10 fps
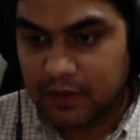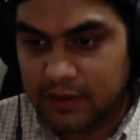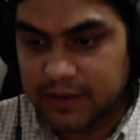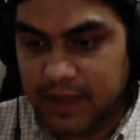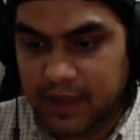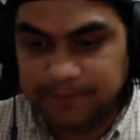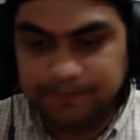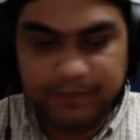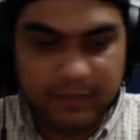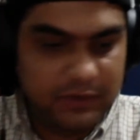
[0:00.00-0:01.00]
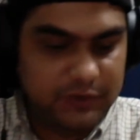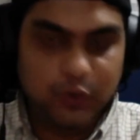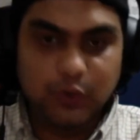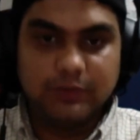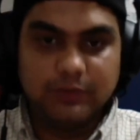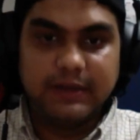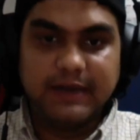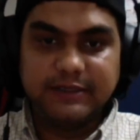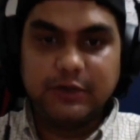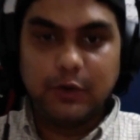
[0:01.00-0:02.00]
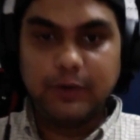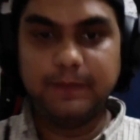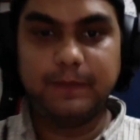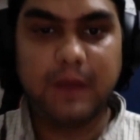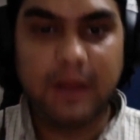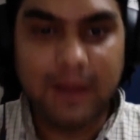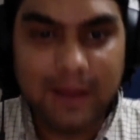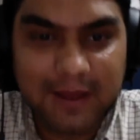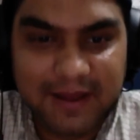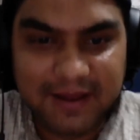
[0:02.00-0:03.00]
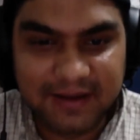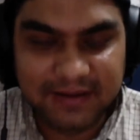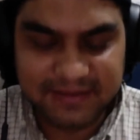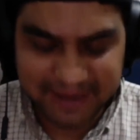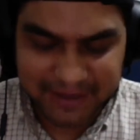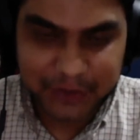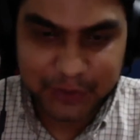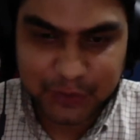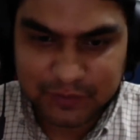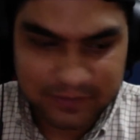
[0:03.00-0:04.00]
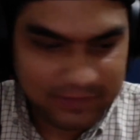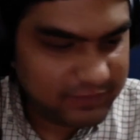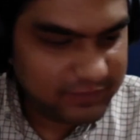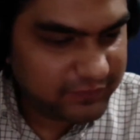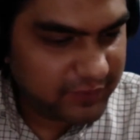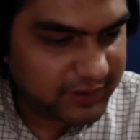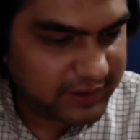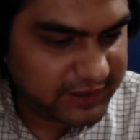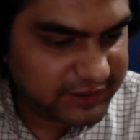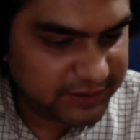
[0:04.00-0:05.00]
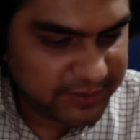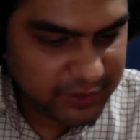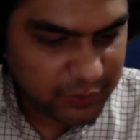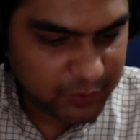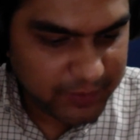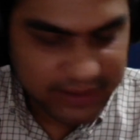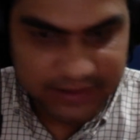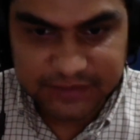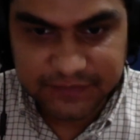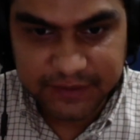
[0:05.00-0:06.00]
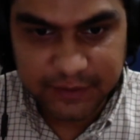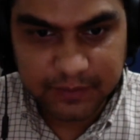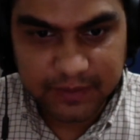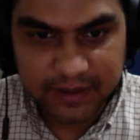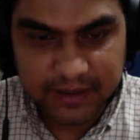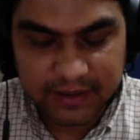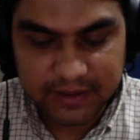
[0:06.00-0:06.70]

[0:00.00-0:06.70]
Yeah, so that's the code. Thank you for encouraging me to make this video, and